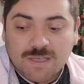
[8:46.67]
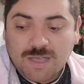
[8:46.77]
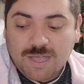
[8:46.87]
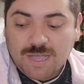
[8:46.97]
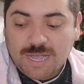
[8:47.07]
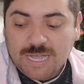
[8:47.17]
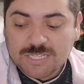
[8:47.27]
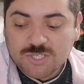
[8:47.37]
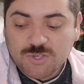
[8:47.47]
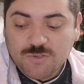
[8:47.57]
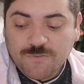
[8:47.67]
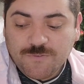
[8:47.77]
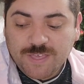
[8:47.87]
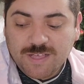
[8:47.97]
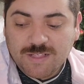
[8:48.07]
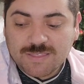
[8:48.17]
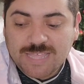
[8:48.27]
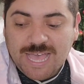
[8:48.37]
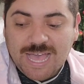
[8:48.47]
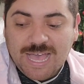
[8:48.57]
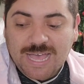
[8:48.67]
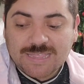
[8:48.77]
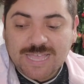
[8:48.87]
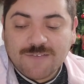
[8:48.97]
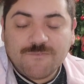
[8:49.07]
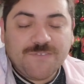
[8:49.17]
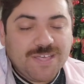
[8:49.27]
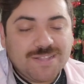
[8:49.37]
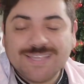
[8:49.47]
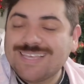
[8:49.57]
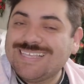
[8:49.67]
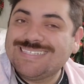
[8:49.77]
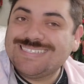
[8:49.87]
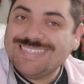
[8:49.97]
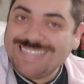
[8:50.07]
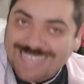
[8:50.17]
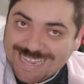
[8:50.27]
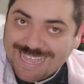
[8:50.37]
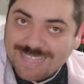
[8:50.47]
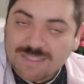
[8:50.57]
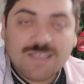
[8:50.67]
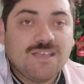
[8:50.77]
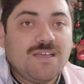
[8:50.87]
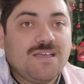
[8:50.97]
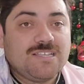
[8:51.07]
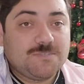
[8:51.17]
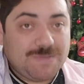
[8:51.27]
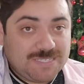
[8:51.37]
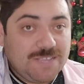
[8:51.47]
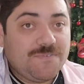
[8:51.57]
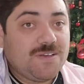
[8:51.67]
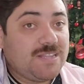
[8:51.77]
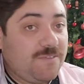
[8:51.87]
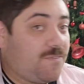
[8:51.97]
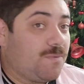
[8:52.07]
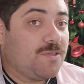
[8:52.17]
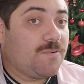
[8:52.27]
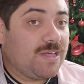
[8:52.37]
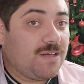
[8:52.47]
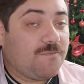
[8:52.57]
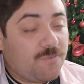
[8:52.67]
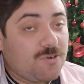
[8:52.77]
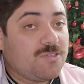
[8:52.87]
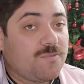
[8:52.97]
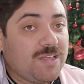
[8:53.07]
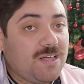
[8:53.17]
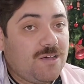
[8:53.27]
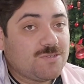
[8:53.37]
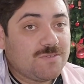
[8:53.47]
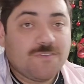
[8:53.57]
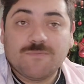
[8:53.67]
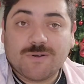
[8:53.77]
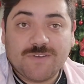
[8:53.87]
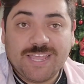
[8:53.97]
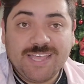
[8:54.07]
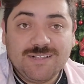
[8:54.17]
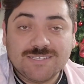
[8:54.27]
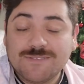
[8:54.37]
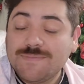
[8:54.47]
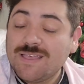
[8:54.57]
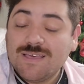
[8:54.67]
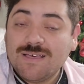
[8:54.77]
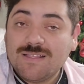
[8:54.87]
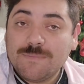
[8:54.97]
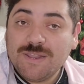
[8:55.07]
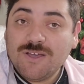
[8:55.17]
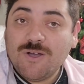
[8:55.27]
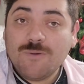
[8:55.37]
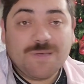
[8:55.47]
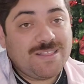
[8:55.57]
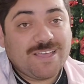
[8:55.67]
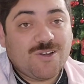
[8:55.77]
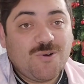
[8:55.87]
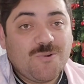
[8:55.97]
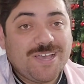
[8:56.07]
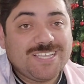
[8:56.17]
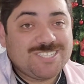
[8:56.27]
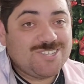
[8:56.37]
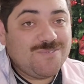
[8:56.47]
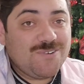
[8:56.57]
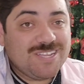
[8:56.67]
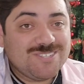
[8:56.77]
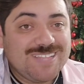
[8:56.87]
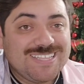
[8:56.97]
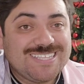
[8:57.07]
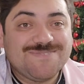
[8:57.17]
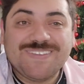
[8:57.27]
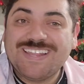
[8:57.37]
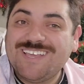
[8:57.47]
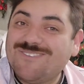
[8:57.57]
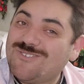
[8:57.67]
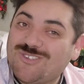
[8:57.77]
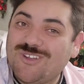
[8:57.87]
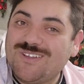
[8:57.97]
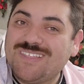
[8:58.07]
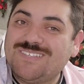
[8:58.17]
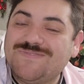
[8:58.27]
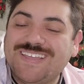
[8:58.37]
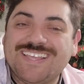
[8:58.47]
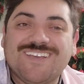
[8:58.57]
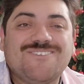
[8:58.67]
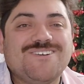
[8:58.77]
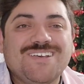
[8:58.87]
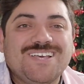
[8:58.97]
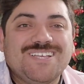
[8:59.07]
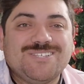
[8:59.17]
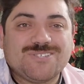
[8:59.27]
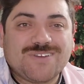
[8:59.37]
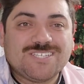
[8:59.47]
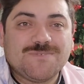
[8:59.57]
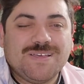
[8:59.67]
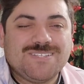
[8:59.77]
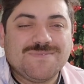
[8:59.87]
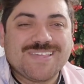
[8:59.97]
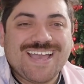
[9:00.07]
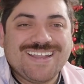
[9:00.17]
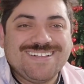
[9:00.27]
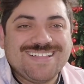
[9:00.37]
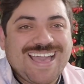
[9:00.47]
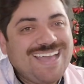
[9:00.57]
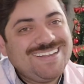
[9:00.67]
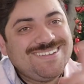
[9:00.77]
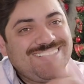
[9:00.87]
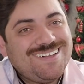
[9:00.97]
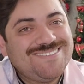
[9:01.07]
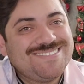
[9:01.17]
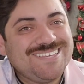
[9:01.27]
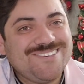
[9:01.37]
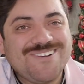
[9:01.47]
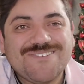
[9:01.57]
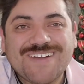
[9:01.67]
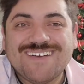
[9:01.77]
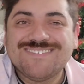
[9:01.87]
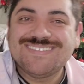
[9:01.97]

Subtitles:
Do you feel that a villain is needed specifically for the Real Housewives of Beverly Hills? Let me know. And like always, don't forget to like this video, share this video, subscribe to my YouTube channel, and I'll see you around.